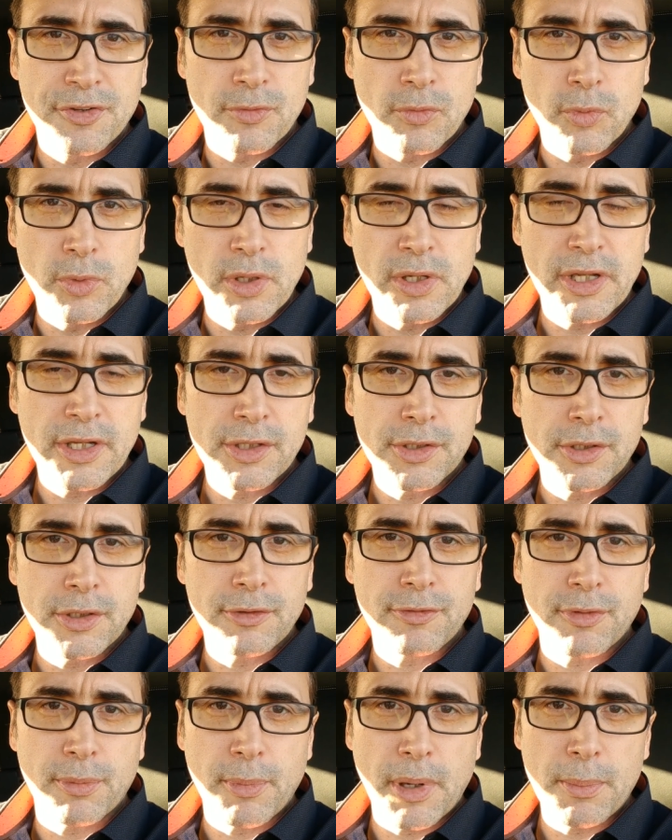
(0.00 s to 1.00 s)
really
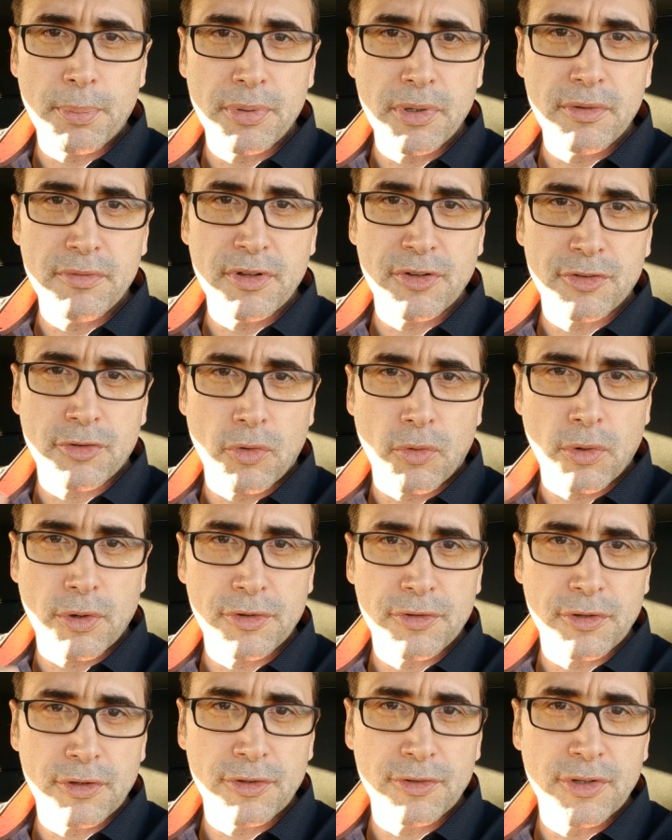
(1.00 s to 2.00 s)
good from my previous
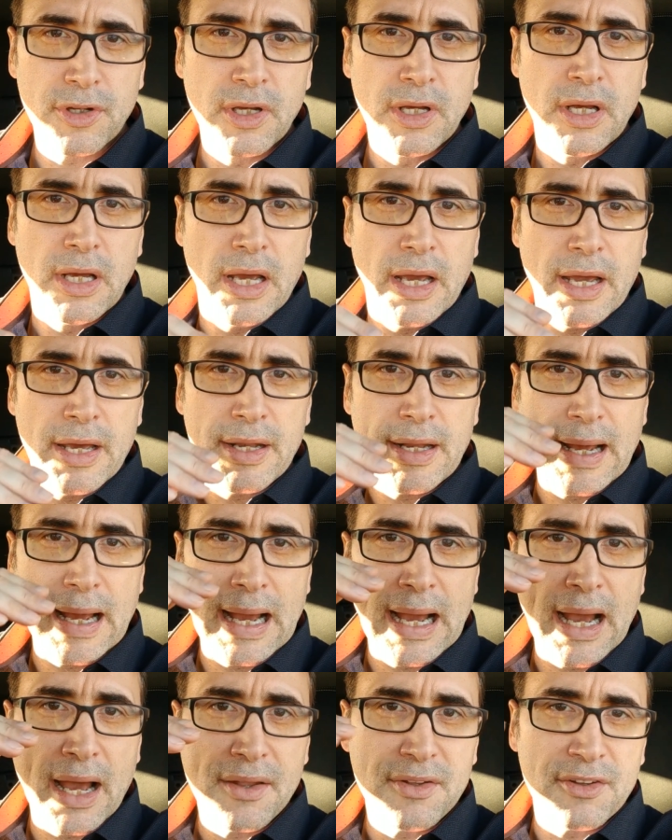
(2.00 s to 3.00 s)
courses and
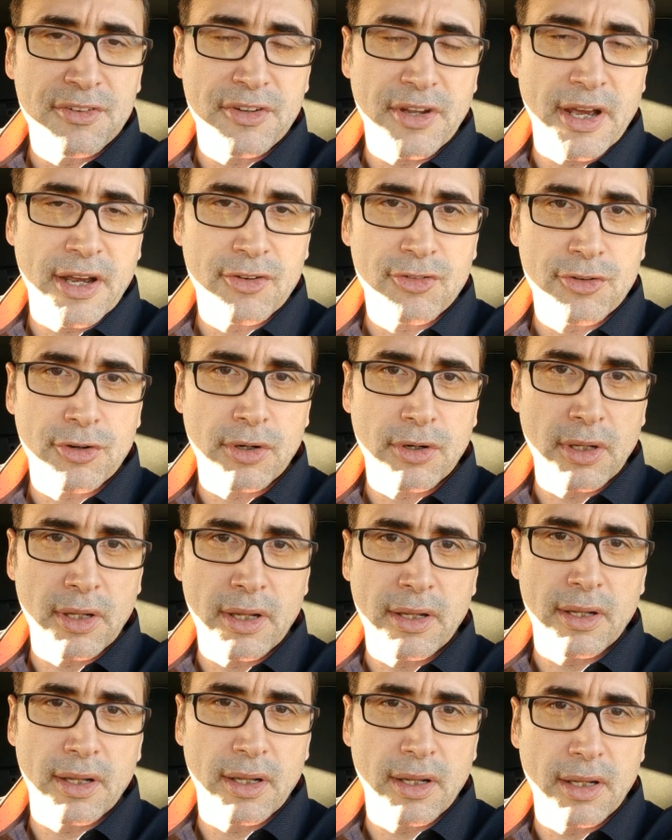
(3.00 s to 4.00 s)
add this extra